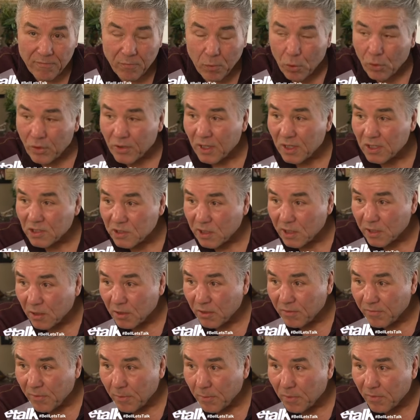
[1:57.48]
4 days later,
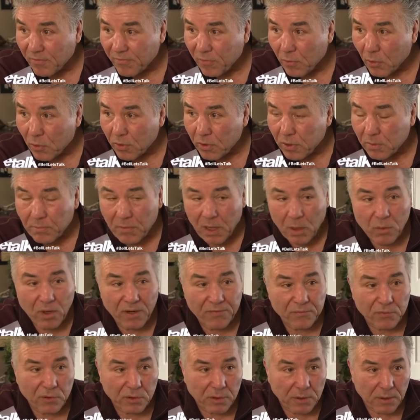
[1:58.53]
November the 4th, my
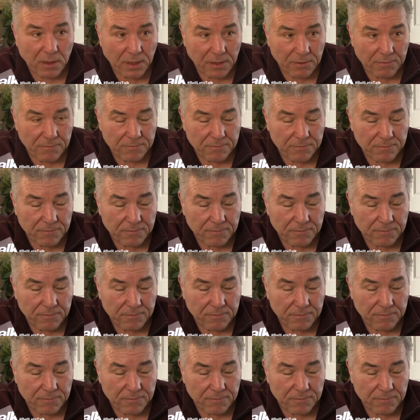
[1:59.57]
wife took her life.